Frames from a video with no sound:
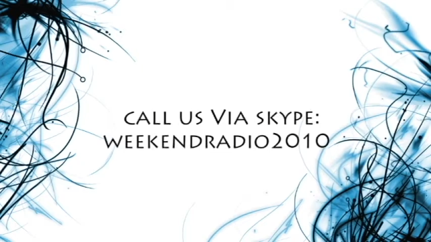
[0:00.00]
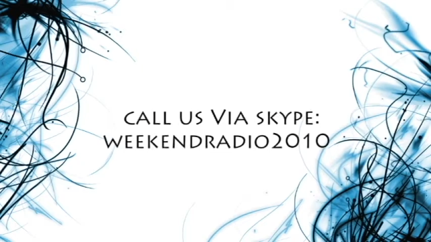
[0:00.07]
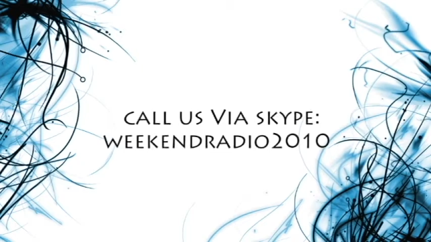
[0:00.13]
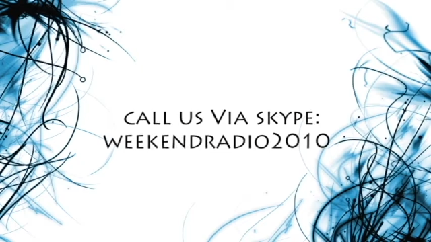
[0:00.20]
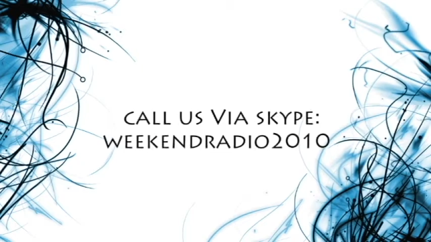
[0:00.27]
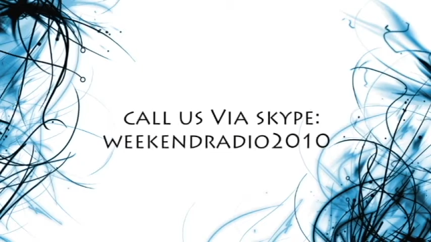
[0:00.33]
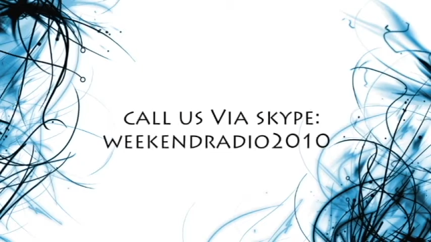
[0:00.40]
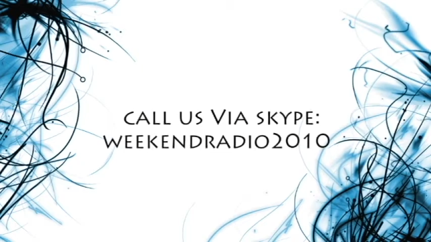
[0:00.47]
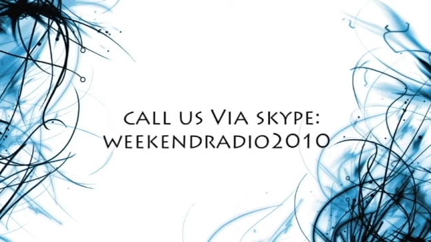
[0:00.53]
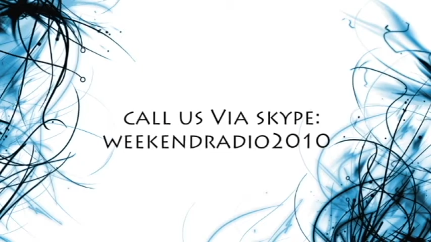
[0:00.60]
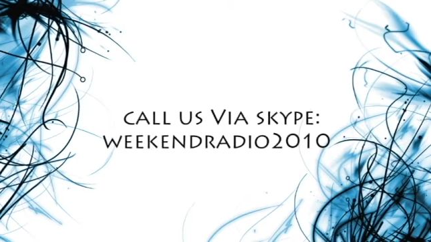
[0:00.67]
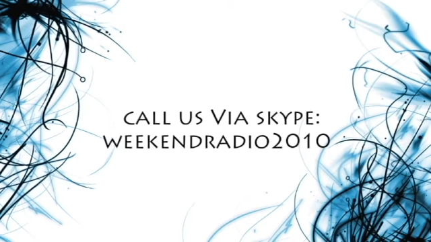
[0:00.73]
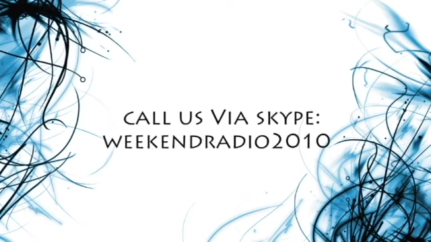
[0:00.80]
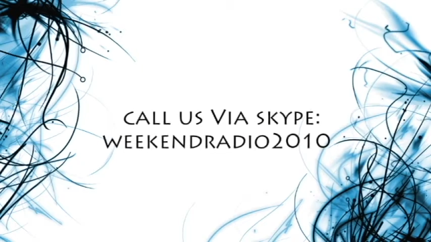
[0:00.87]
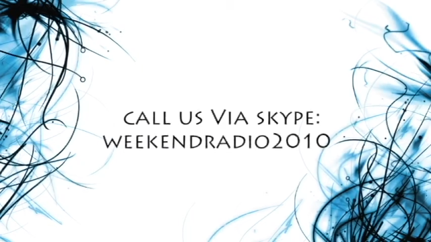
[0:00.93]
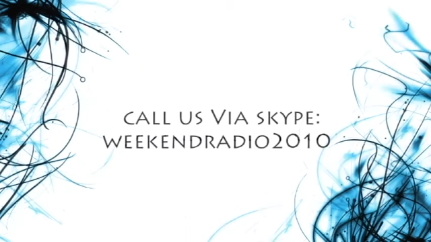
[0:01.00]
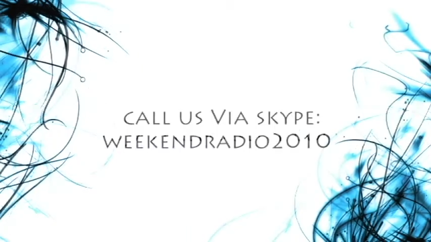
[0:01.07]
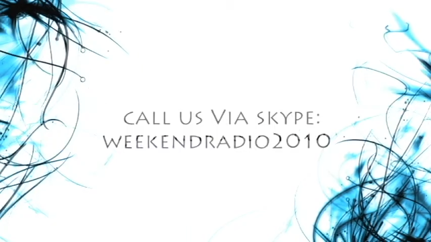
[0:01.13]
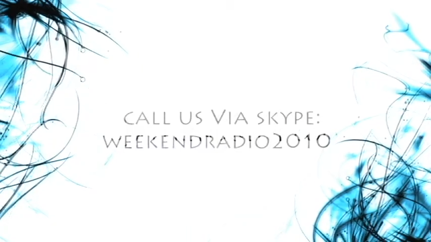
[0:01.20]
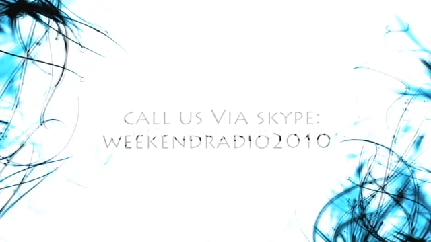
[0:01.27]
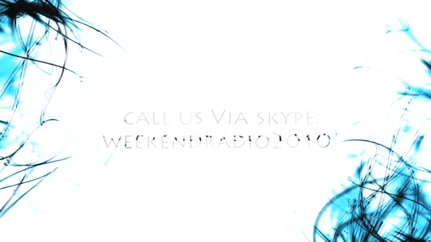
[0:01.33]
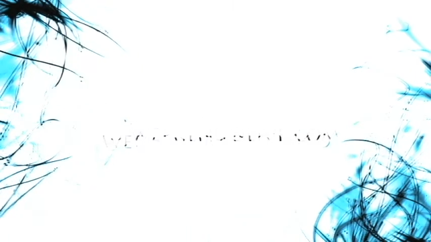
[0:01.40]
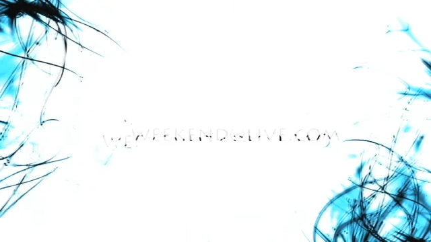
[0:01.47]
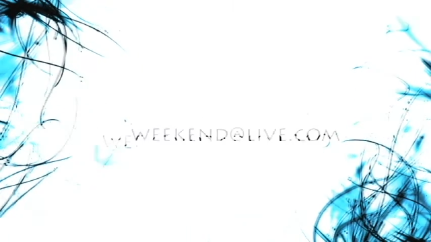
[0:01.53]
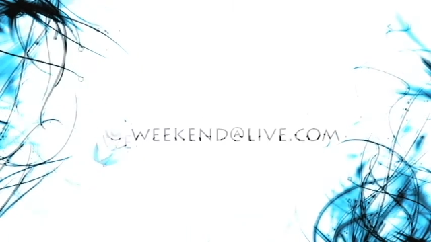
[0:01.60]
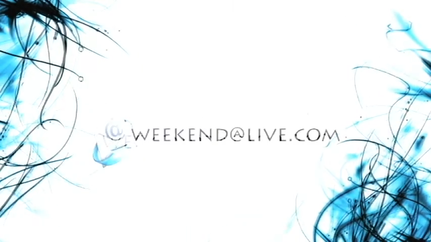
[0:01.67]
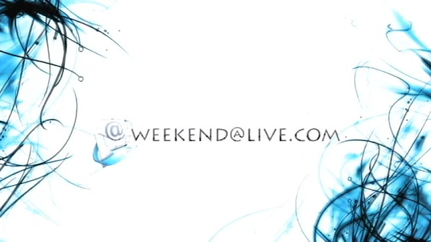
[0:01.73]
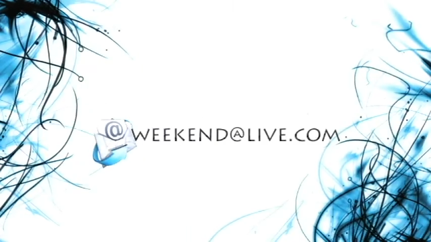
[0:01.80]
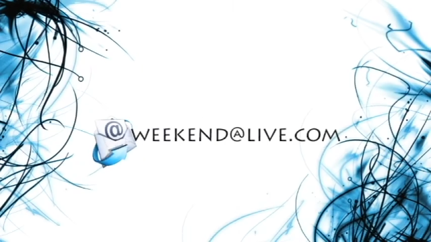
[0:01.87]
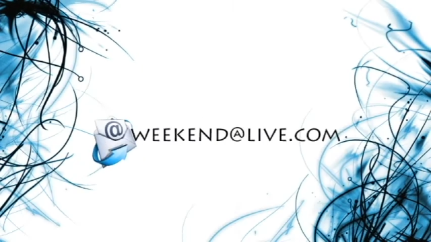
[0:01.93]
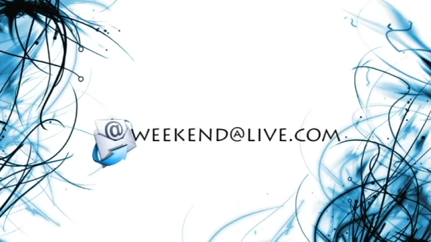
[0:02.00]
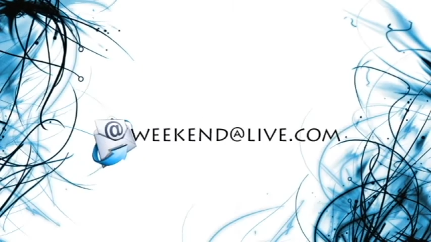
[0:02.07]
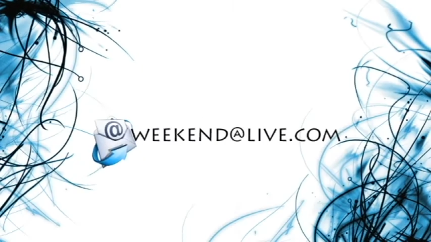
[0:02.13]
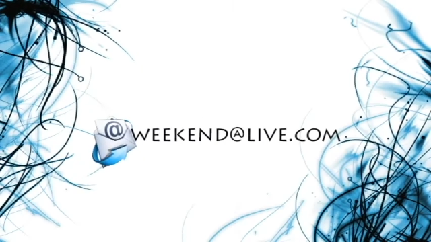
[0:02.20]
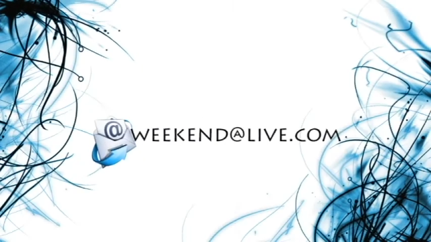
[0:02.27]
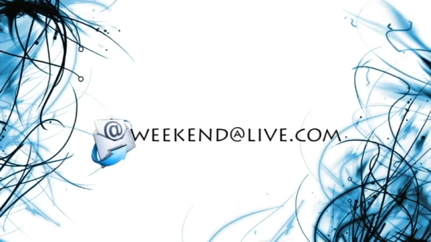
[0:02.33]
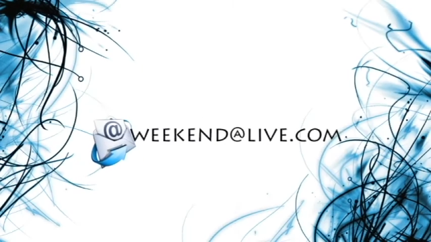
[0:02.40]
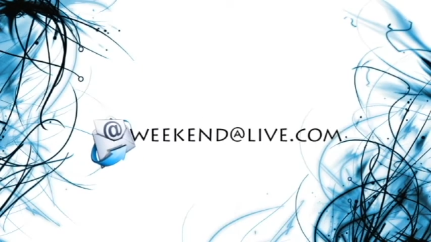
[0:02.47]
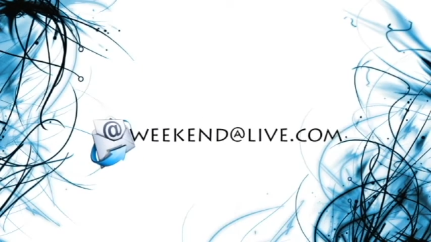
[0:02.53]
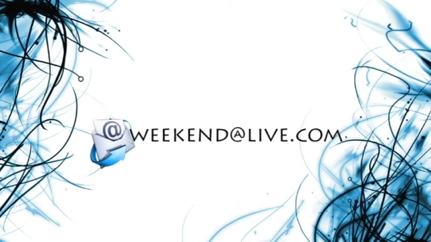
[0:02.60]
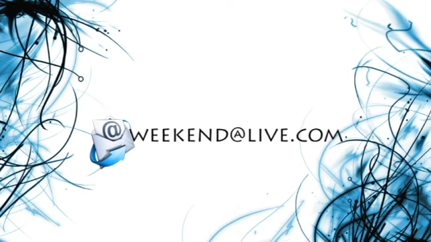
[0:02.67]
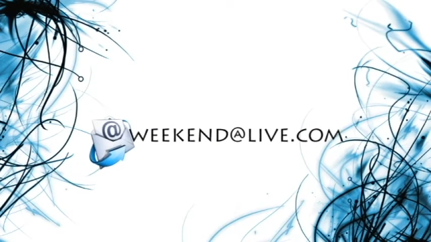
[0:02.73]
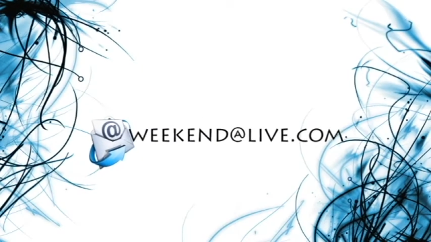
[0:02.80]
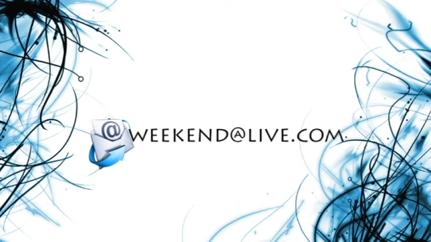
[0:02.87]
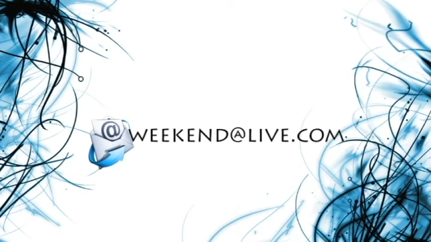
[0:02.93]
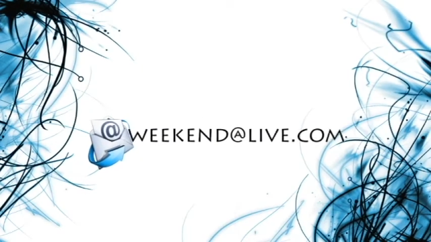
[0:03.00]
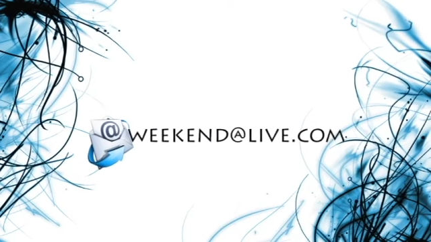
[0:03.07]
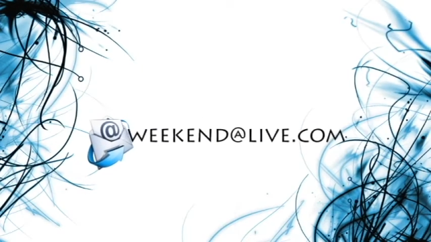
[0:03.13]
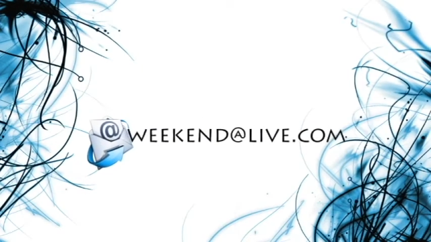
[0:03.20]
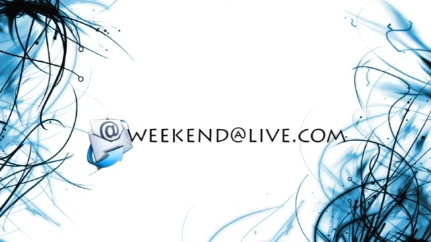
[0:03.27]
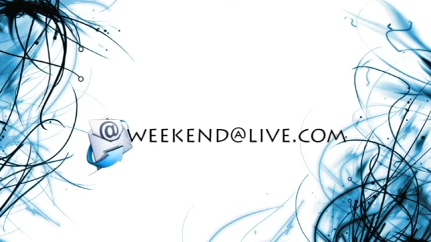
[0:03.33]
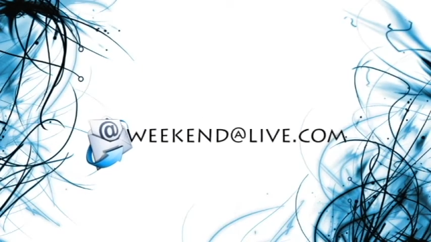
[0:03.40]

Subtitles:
Nobody's mouth can be seen.